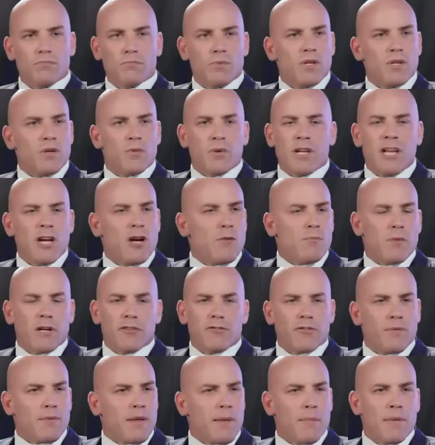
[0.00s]
We don't hear
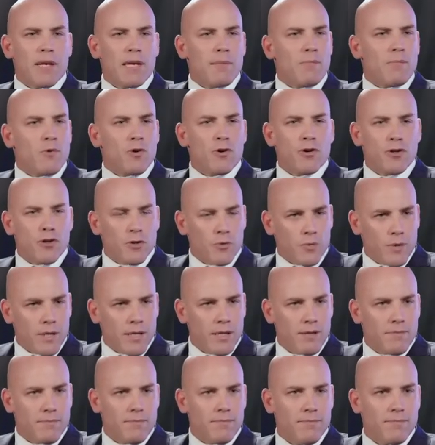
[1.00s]
much from them anymore, do
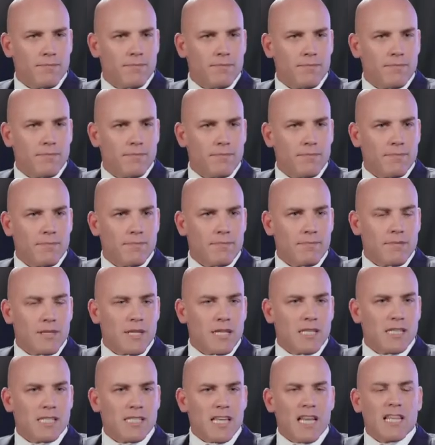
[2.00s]
we?
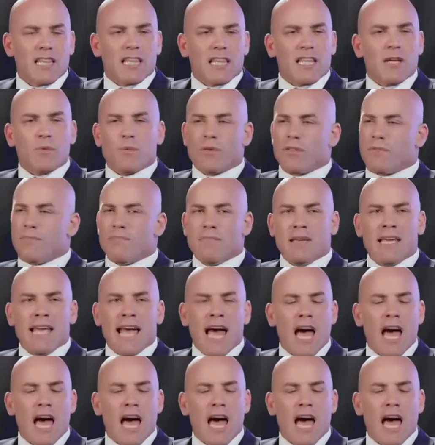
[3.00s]
Suddenly, with me